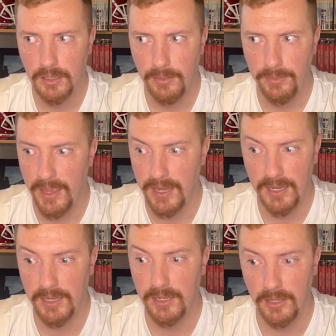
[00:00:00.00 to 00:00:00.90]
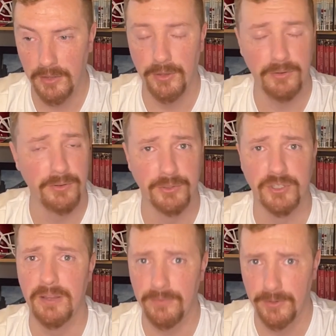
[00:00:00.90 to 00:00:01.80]
there's
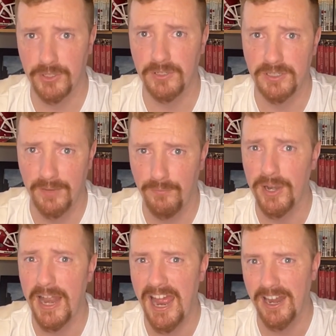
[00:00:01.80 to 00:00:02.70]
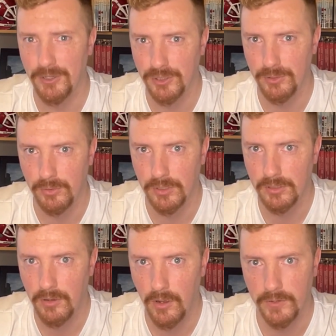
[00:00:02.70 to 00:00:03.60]
a different attitude
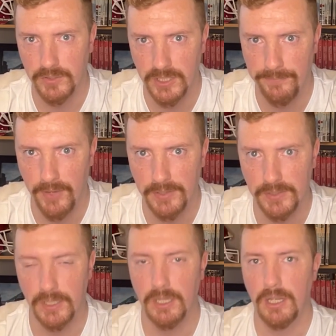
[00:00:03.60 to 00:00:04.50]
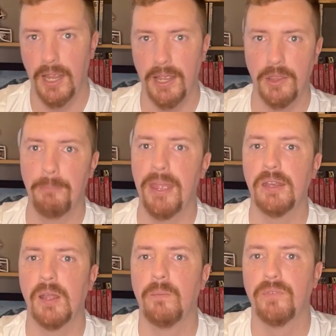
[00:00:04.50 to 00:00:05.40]
on defense, and the
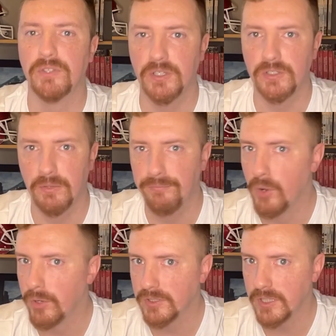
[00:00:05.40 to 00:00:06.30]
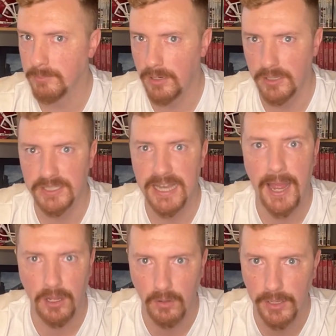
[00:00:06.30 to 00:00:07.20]
main emphasis and focus has been in
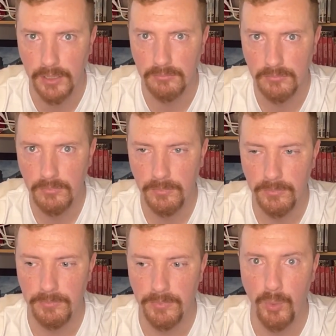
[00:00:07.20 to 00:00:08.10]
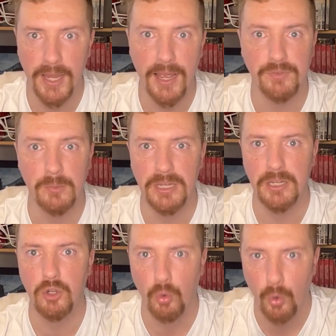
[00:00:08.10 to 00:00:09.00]
tackling. We have to
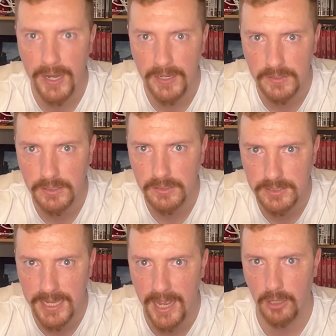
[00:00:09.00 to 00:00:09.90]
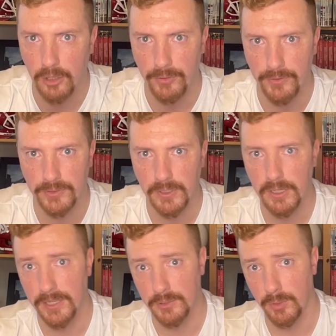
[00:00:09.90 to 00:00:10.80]
be great tacklers.
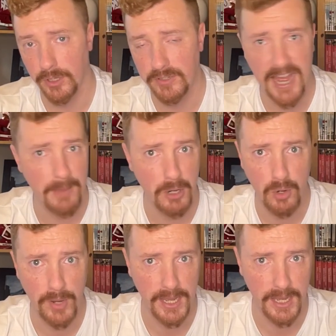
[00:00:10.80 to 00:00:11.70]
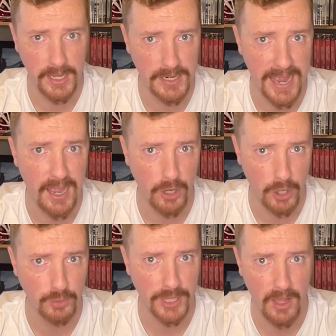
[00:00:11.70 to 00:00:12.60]
That's what Dabo and
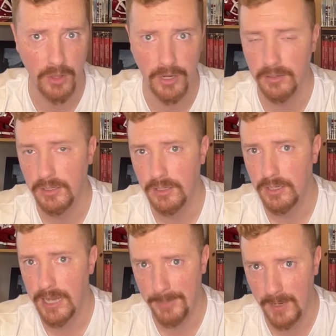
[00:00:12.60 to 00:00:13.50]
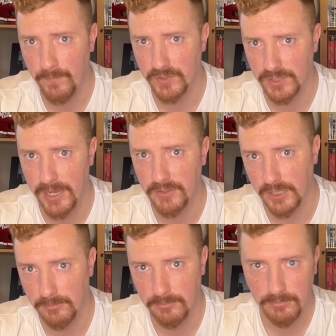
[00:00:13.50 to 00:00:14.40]
Coach Allen have been
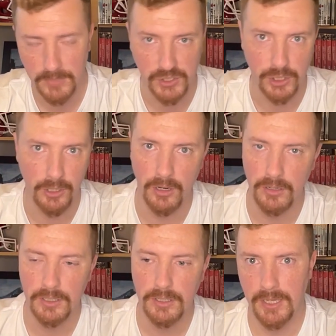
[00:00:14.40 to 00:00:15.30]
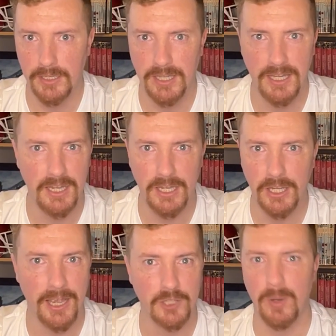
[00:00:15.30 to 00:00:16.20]
emphasizing this year. And
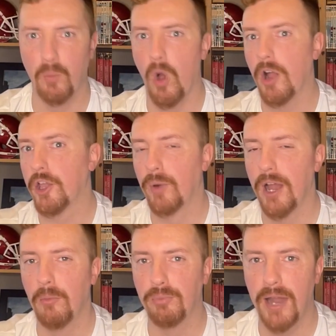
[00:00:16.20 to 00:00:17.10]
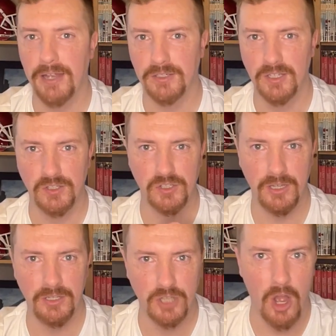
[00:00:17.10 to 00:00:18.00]
he has been walking around
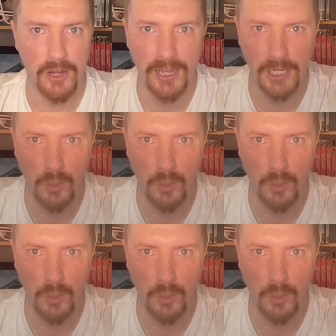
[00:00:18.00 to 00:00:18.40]
practice, talking